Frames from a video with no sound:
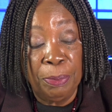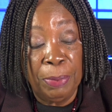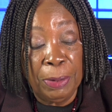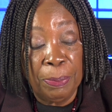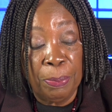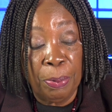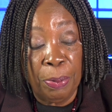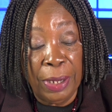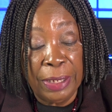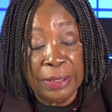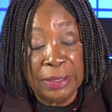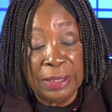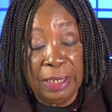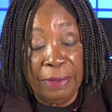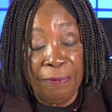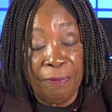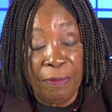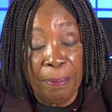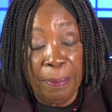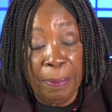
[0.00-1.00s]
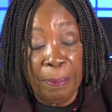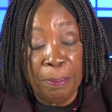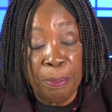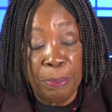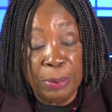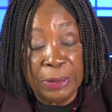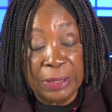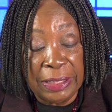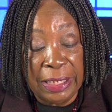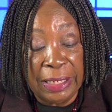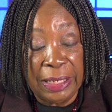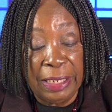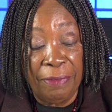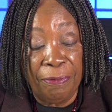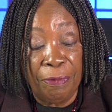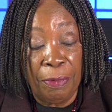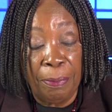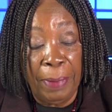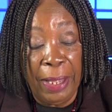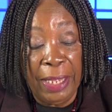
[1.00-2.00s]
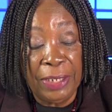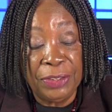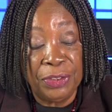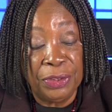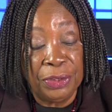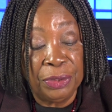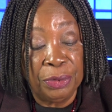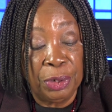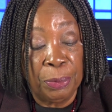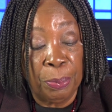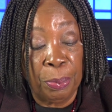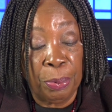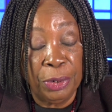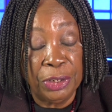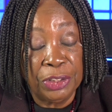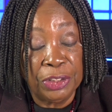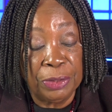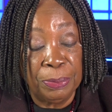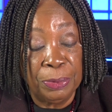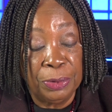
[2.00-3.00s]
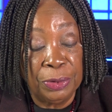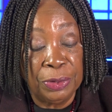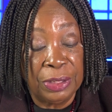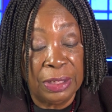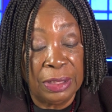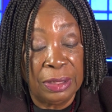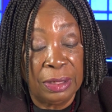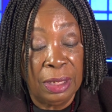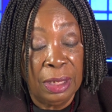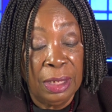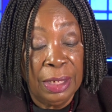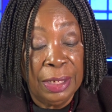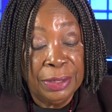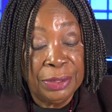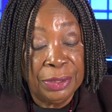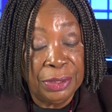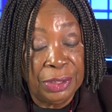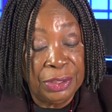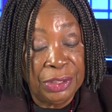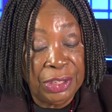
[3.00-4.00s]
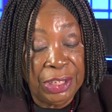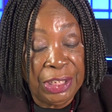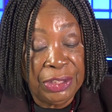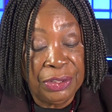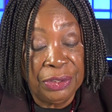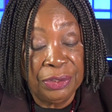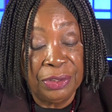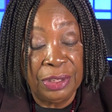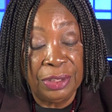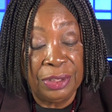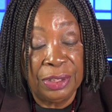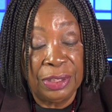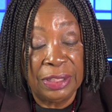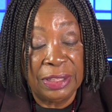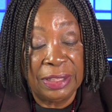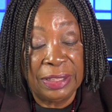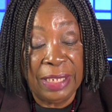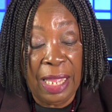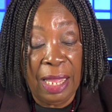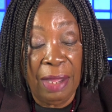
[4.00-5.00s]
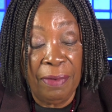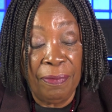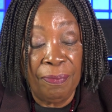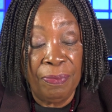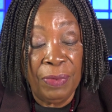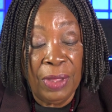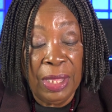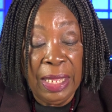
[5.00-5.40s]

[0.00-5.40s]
be present and present information to the principals and to the teachers and to the staff,